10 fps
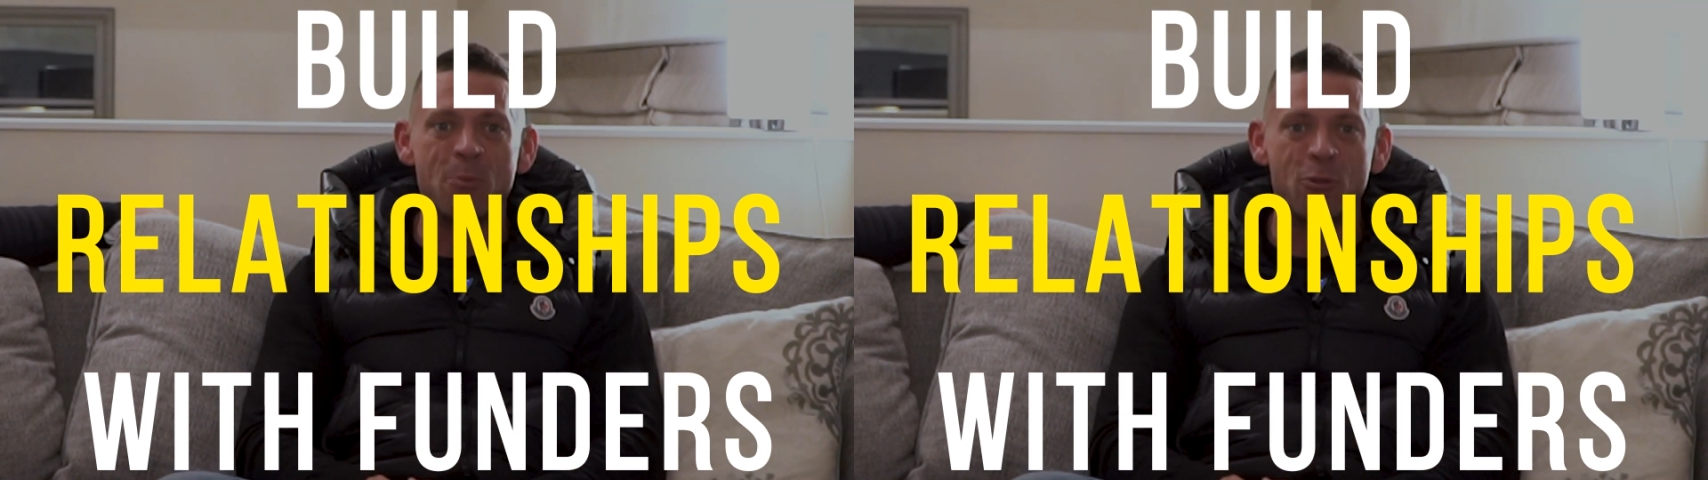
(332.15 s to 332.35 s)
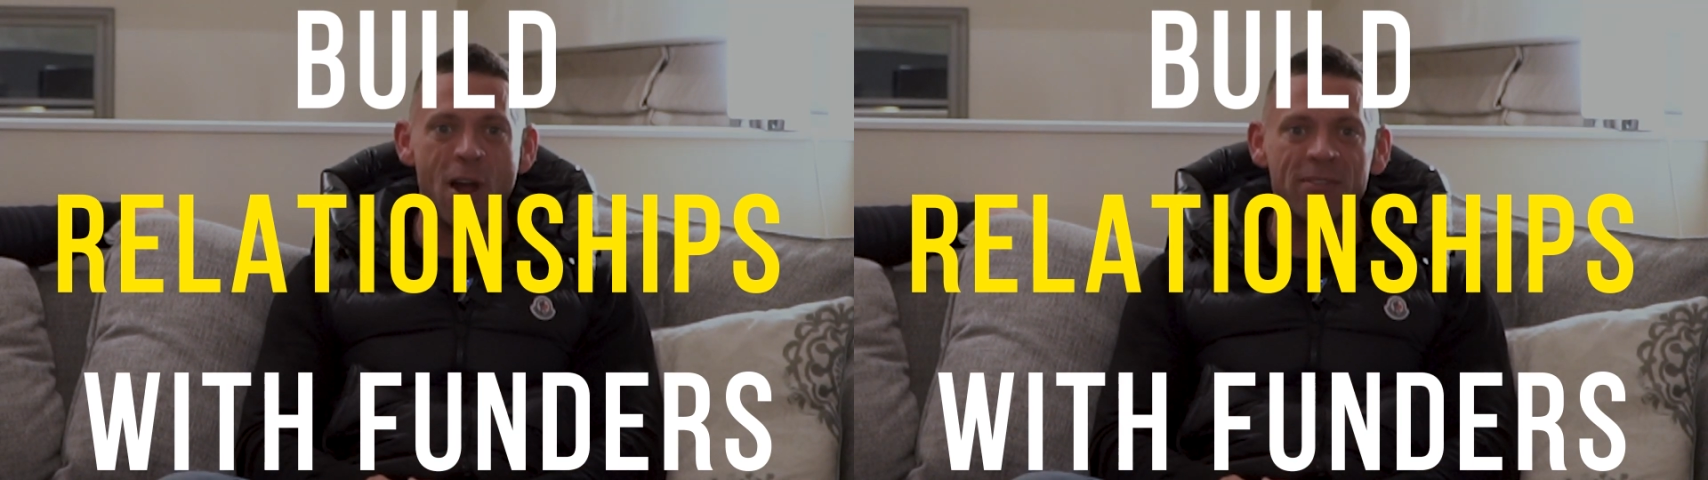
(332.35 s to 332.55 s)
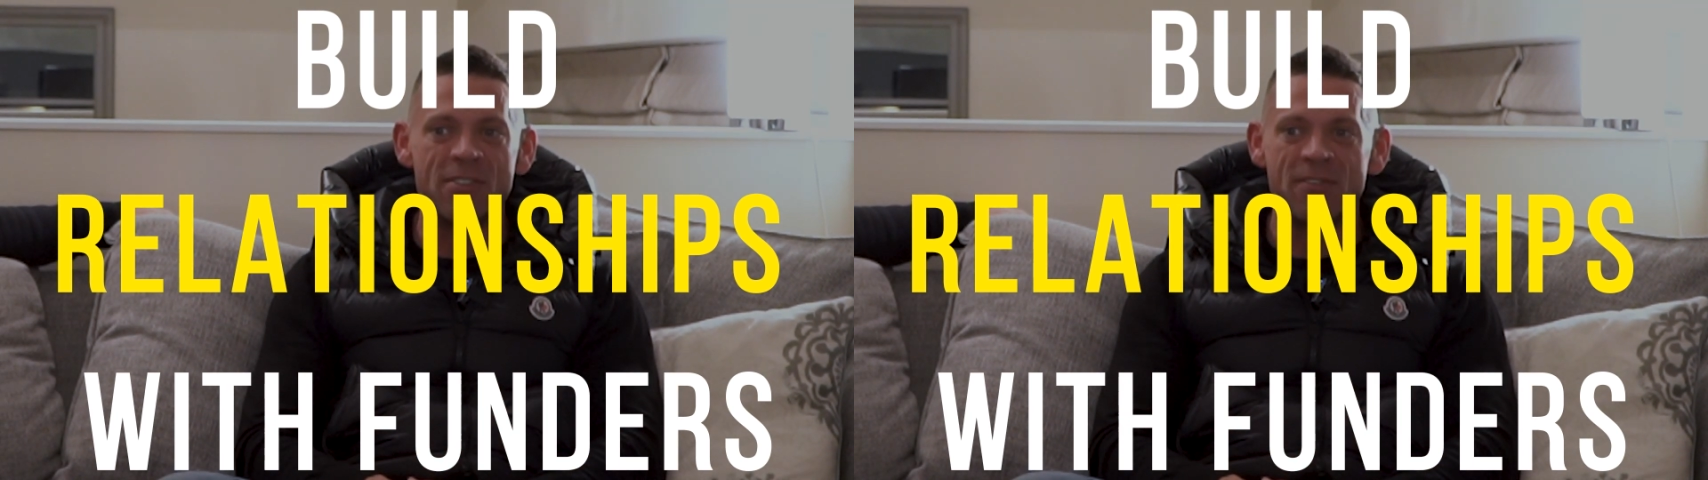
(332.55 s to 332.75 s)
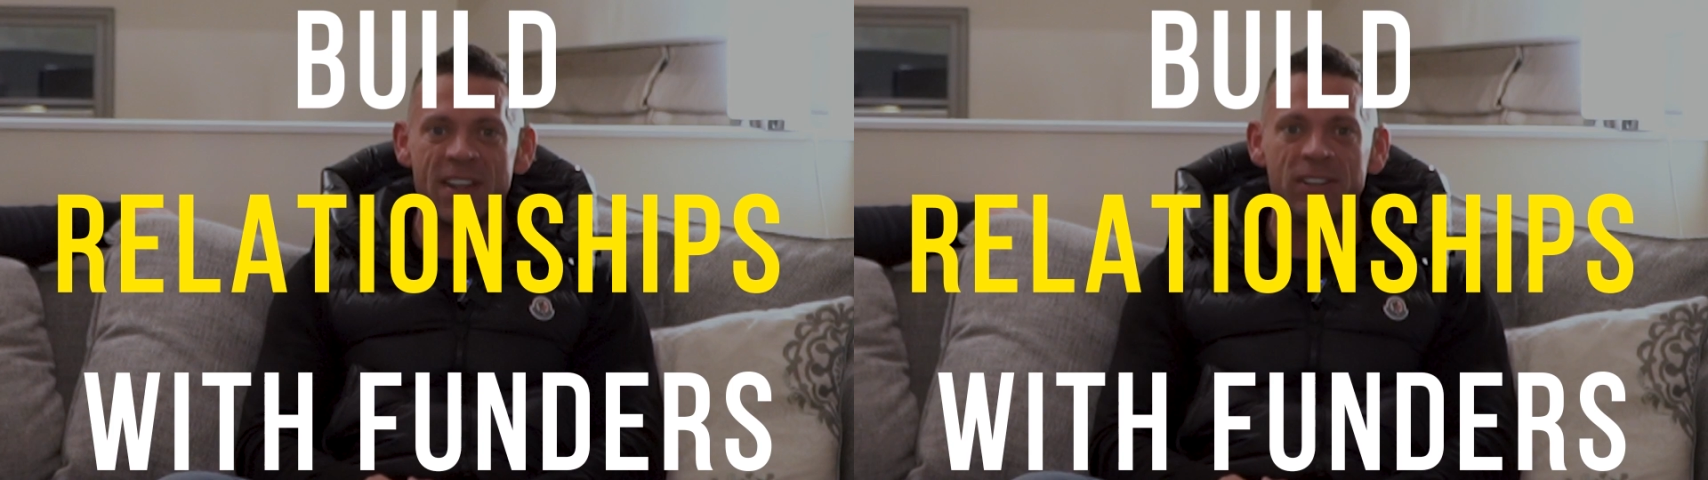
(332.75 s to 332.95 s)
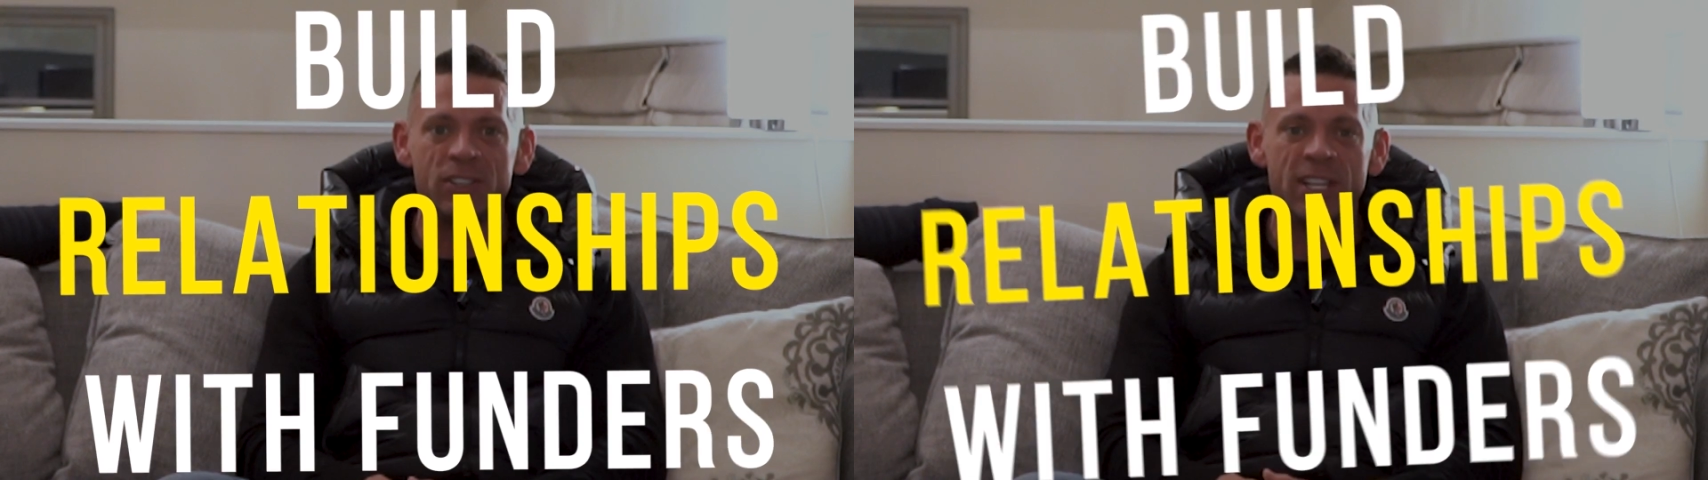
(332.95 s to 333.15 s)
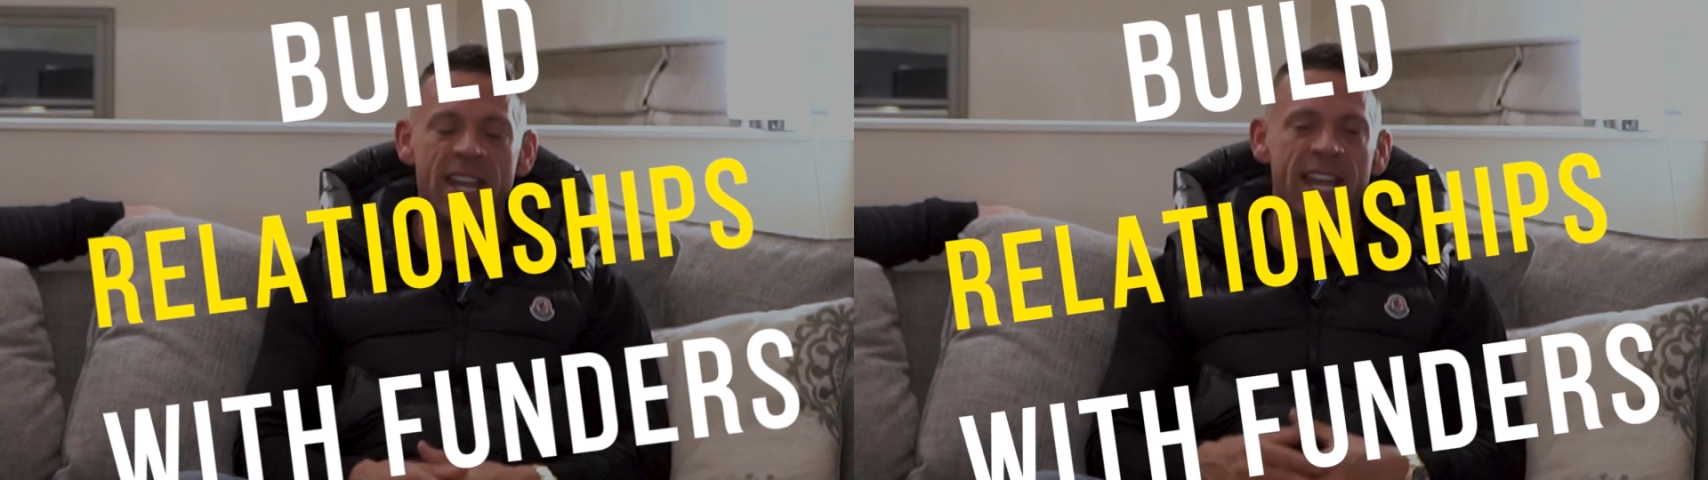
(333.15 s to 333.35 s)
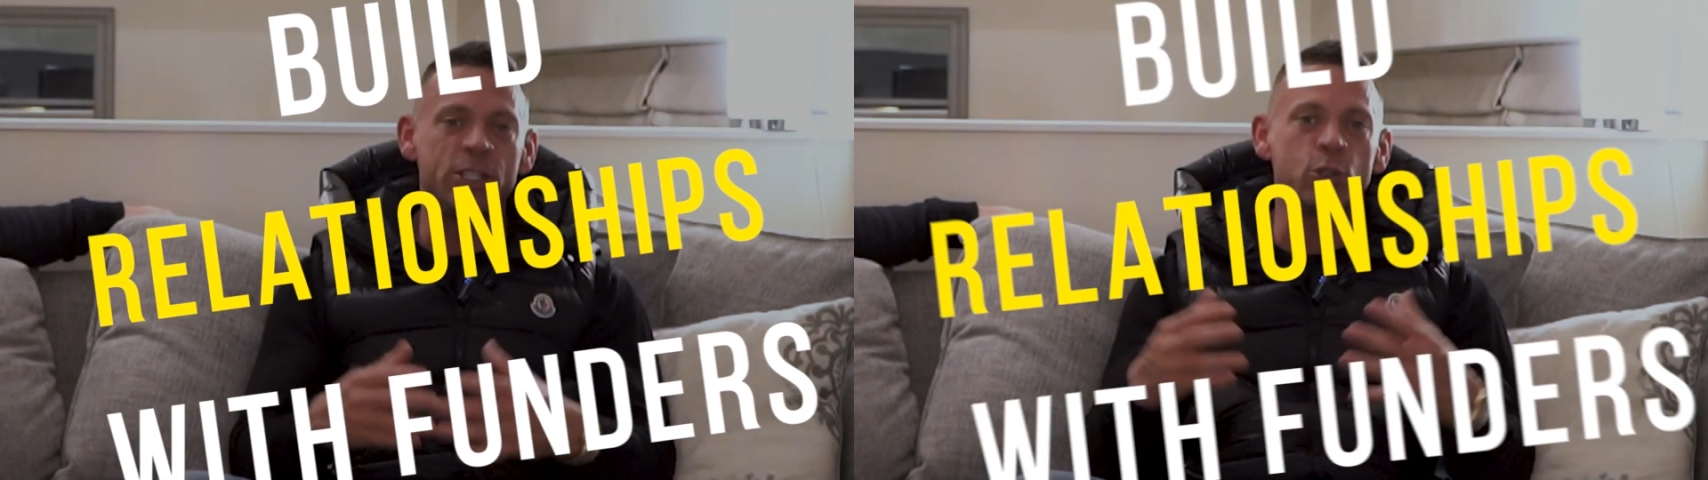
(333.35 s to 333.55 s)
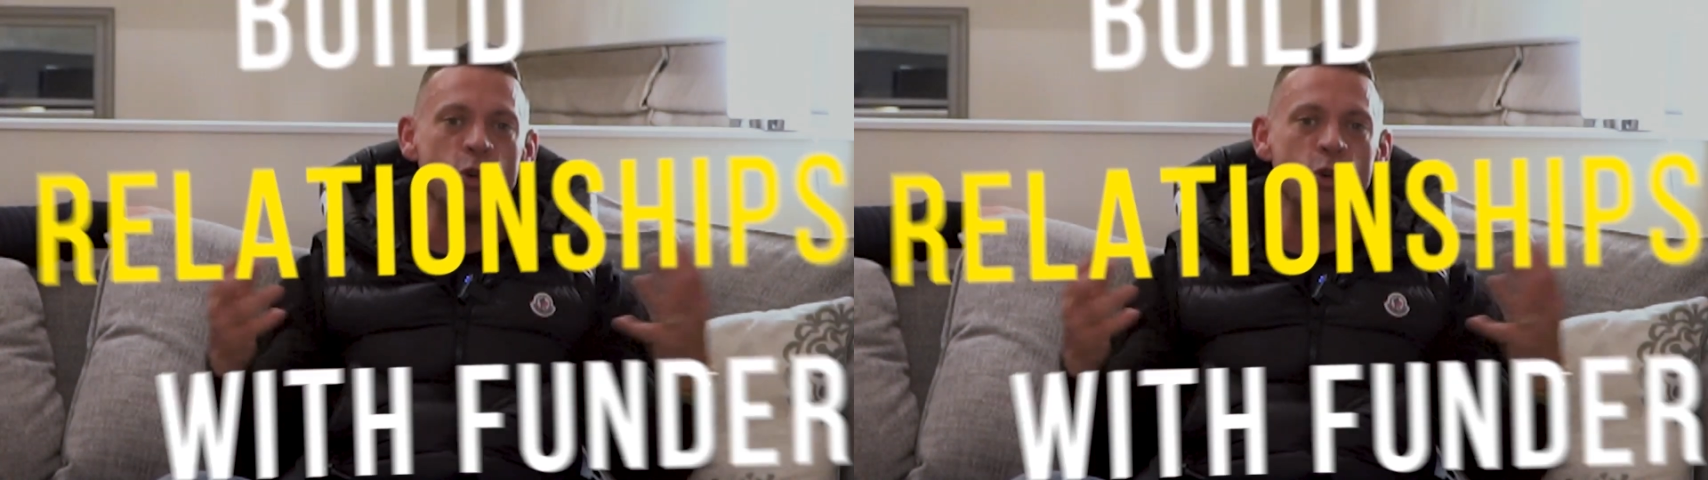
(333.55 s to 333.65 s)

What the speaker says: private funders. It's